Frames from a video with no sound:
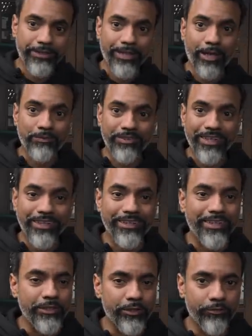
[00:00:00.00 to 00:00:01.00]
lopsided,
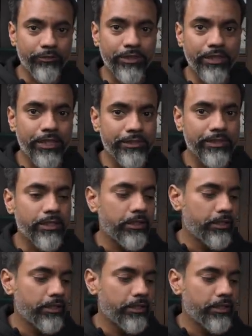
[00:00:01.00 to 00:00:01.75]
and you don't realize